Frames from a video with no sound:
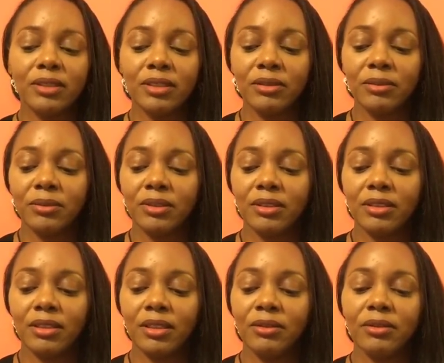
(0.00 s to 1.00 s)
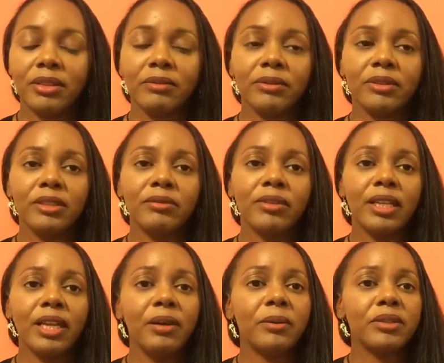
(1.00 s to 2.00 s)
this is what she said, they knew several different
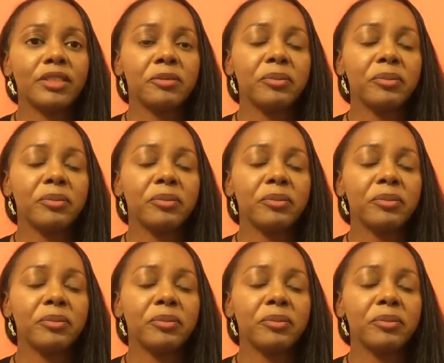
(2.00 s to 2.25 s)
languages